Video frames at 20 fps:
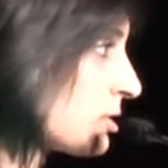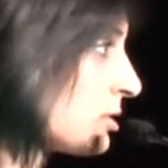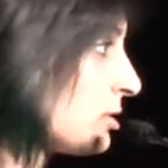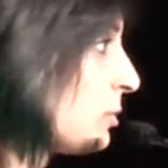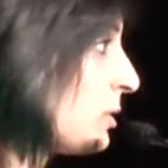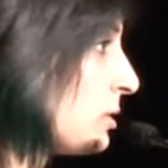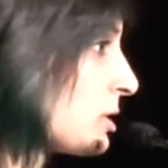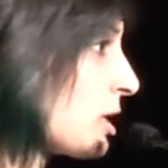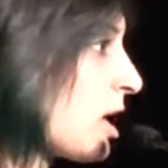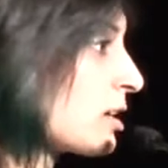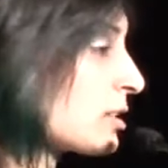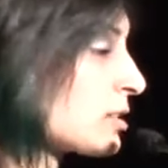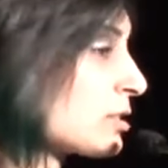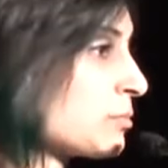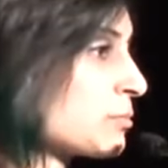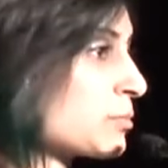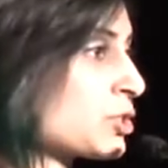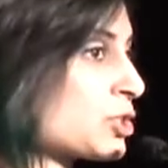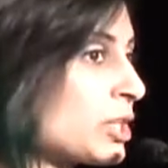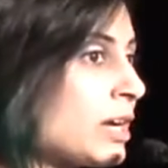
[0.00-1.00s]
We talked to
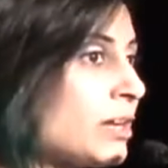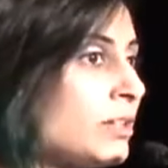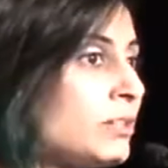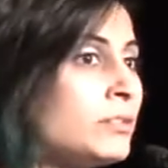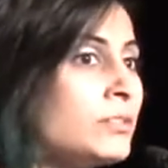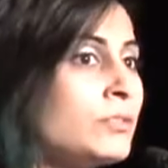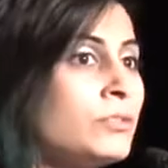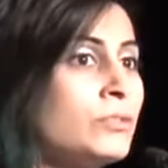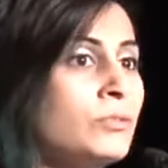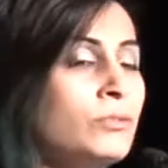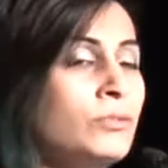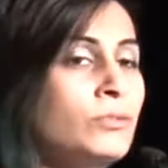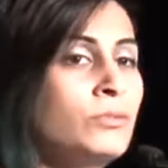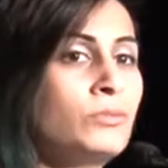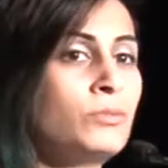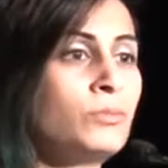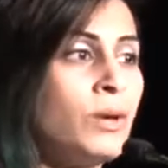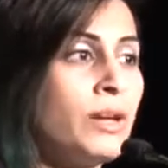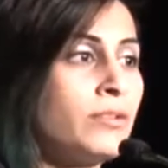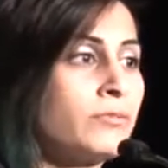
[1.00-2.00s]
Michelle, who
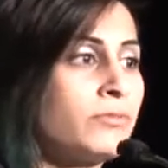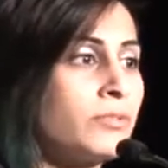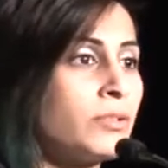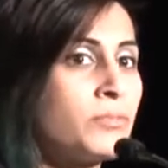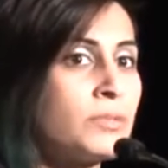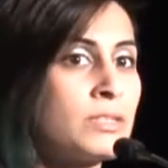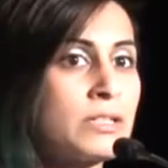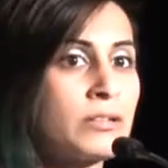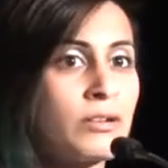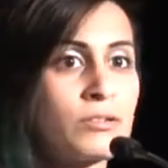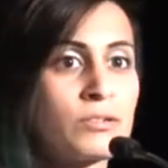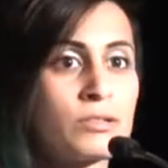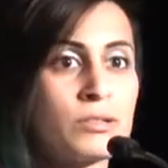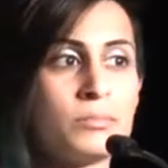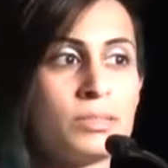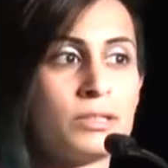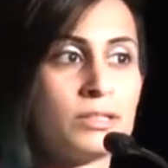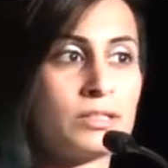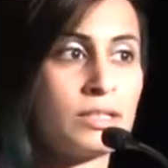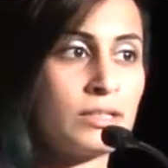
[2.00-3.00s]
went from 0 to
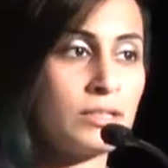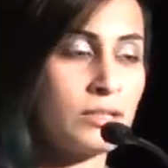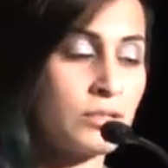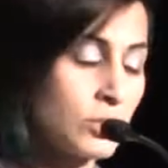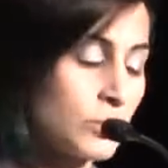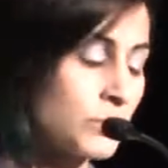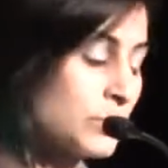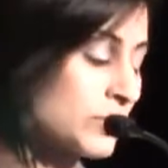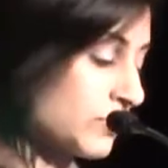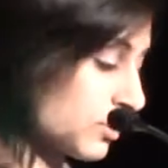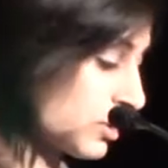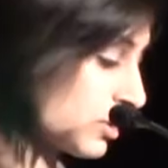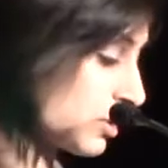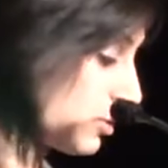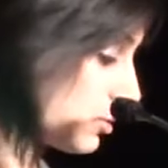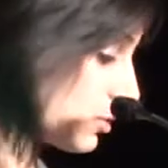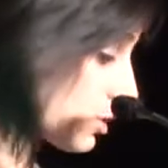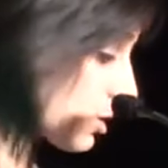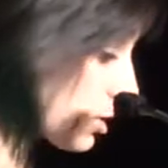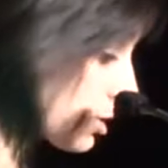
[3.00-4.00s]
billion in terms of her
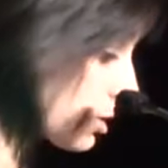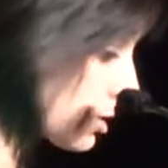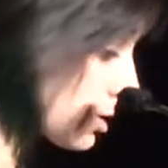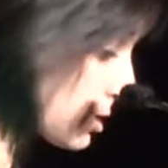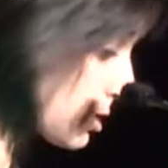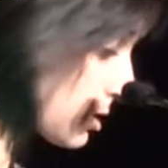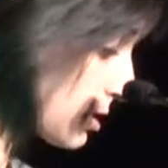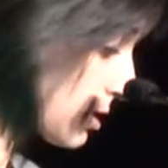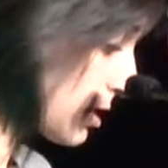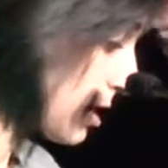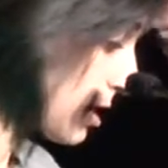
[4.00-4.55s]
users,